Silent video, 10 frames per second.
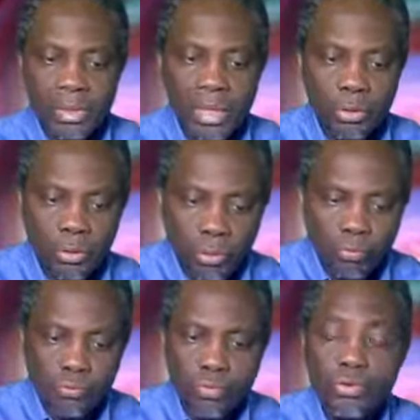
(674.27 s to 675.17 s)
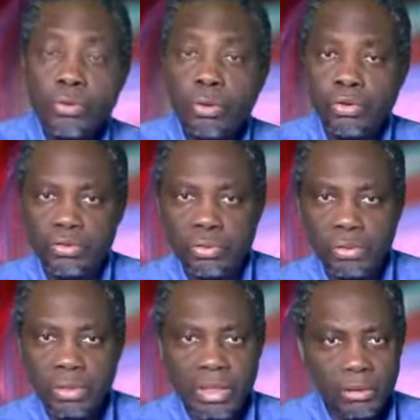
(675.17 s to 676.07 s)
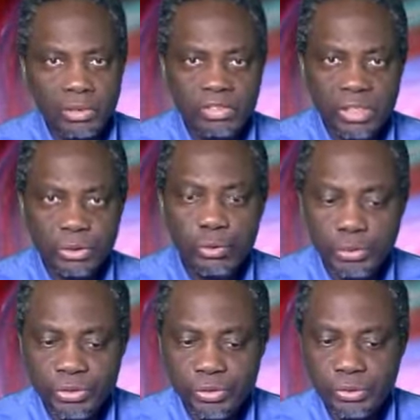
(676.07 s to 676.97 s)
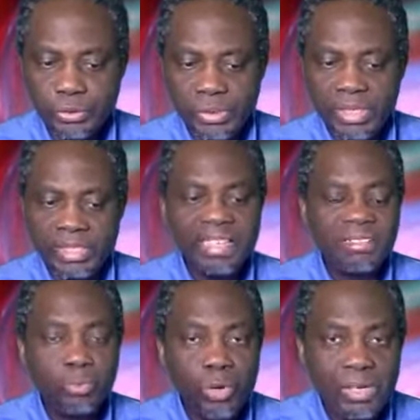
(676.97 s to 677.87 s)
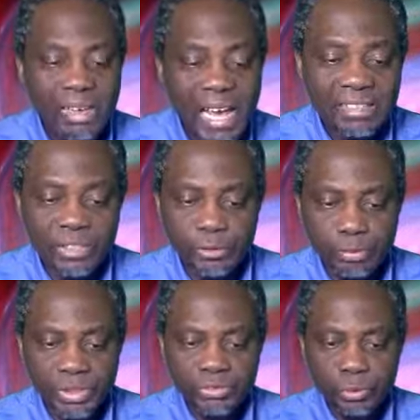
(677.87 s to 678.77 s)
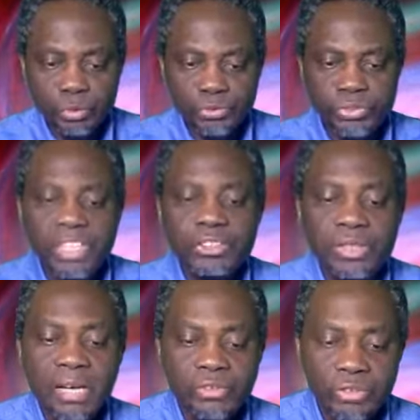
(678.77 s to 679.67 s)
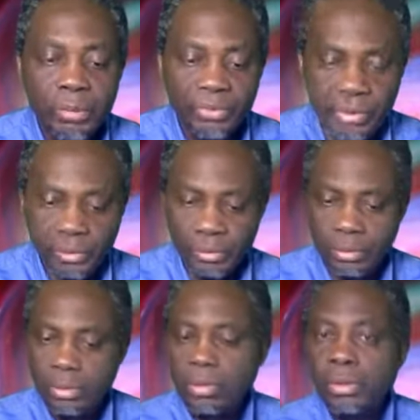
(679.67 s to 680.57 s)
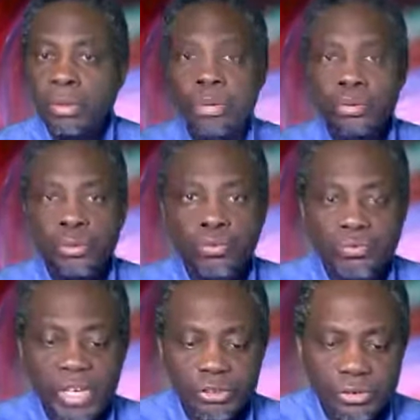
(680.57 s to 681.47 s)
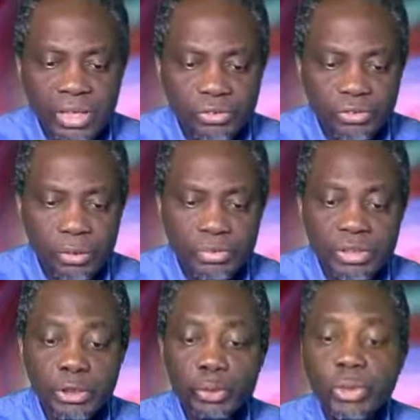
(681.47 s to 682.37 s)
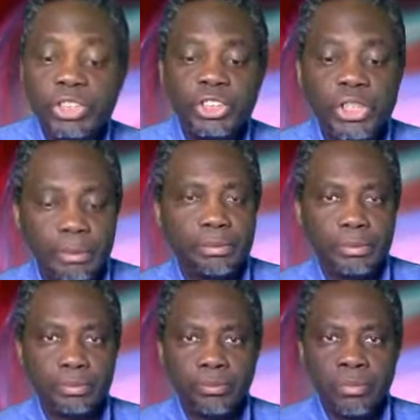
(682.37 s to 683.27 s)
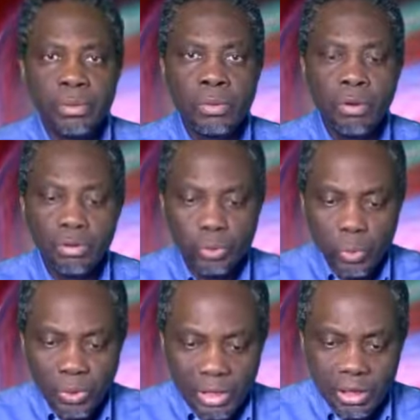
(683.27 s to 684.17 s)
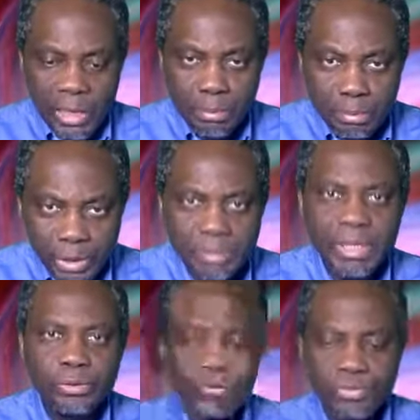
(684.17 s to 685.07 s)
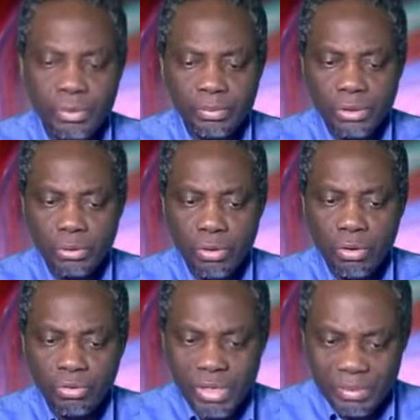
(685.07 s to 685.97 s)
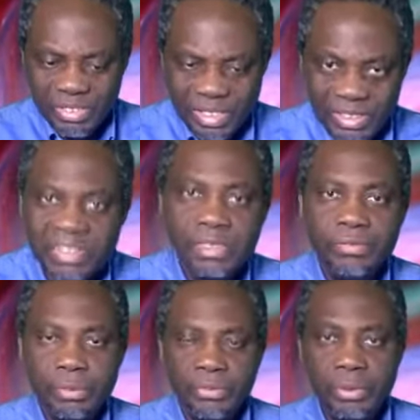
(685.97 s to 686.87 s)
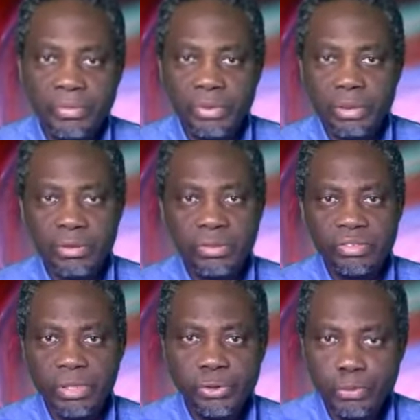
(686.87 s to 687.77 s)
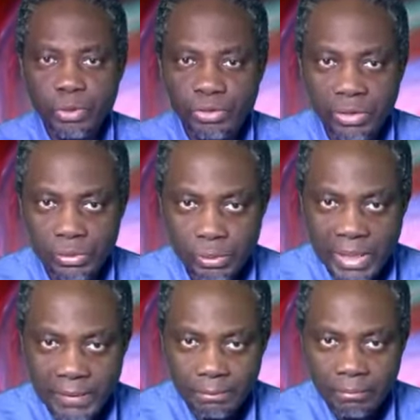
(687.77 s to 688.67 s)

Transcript: of wood or stone. And God said you must not do that. That word likeness means to fashion out something, into a shape, or to embodiment of something, or representatives of something. And God said you must not do that.